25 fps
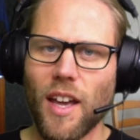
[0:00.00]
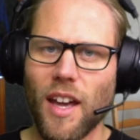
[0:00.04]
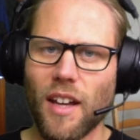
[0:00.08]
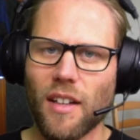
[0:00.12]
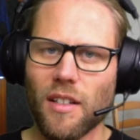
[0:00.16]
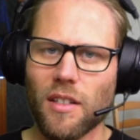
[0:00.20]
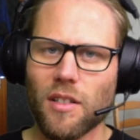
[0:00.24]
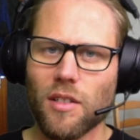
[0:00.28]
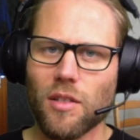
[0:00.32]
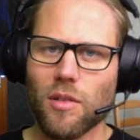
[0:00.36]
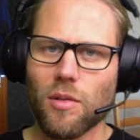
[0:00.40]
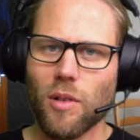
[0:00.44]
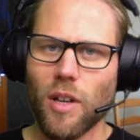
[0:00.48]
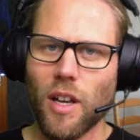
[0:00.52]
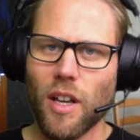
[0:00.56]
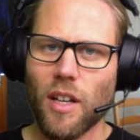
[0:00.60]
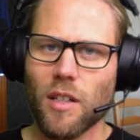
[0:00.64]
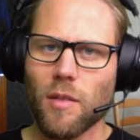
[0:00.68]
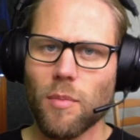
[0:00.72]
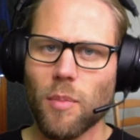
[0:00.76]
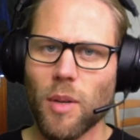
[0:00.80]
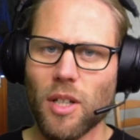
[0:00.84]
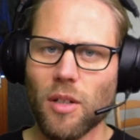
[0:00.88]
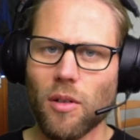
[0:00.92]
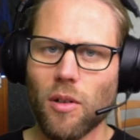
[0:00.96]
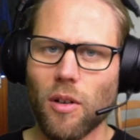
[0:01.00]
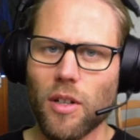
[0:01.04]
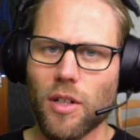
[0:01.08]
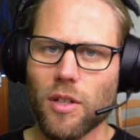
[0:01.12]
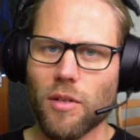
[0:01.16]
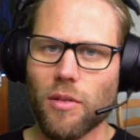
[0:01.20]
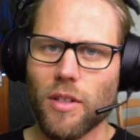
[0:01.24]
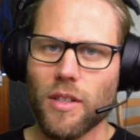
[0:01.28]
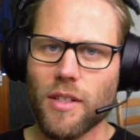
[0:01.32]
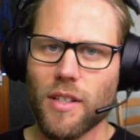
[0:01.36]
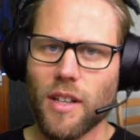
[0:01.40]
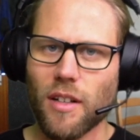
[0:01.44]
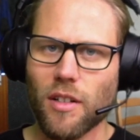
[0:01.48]
end-to-end Bitcoin
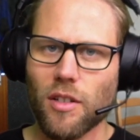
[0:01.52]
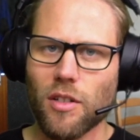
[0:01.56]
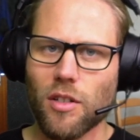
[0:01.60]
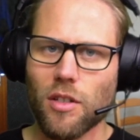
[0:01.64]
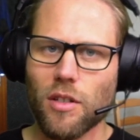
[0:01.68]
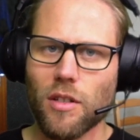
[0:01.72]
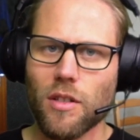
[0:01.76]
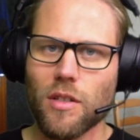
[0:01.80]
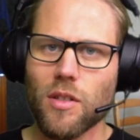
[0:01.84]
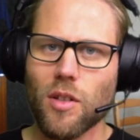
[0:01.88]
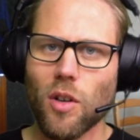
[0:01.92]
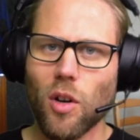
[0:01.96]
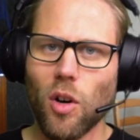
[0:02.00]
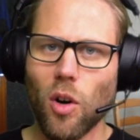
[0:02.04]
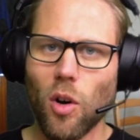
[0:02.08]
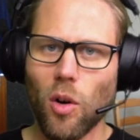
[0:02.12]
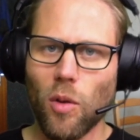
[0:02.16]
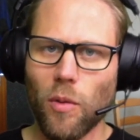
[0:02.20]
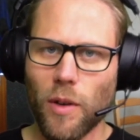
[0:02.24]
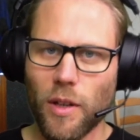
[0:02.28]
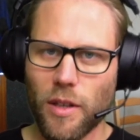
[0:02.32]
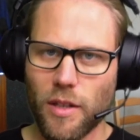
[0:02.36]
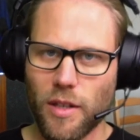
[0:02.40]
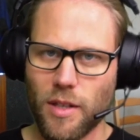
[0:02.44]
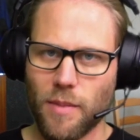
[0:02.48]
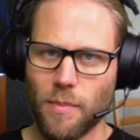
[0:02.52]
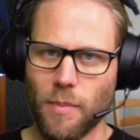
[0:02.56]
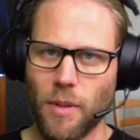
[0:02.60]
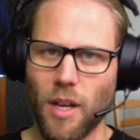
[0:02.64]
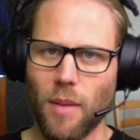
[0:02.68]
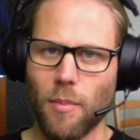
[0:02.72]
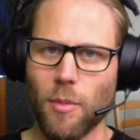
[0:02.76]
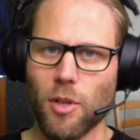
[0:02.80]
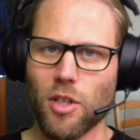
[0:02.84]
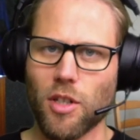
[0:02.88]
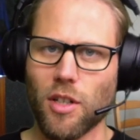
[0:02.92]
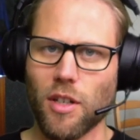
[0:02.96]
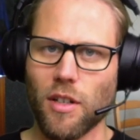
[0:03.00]
transactions over these
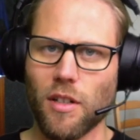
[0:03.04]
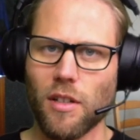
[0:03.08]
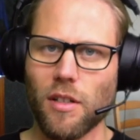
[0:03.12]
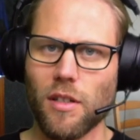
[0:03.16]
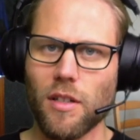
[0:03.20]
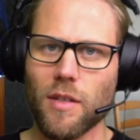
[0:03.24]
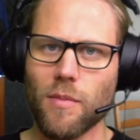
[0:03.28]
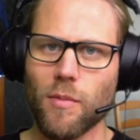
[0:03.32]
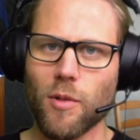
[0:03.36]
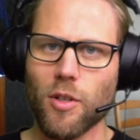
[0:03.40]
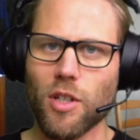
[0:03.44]
payment channels,